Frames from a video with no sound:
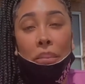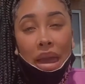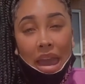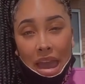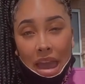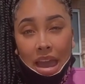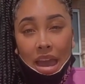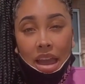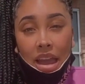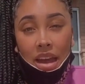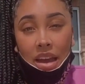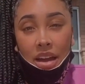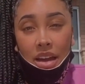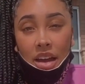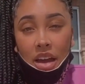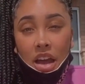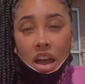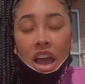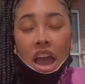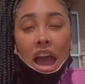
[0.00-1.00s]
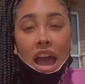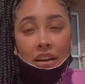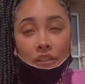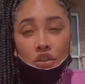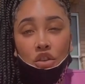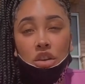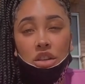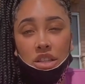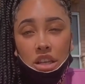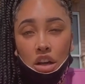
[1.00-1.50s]
pay
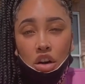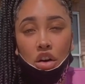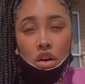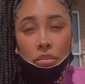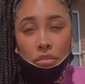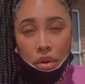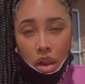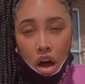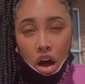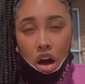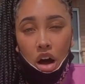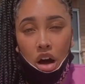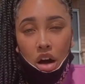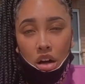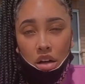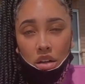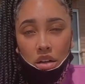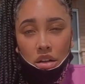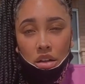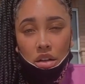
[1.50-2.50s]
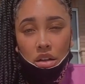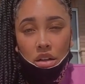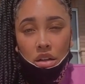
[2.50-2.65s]
every single blog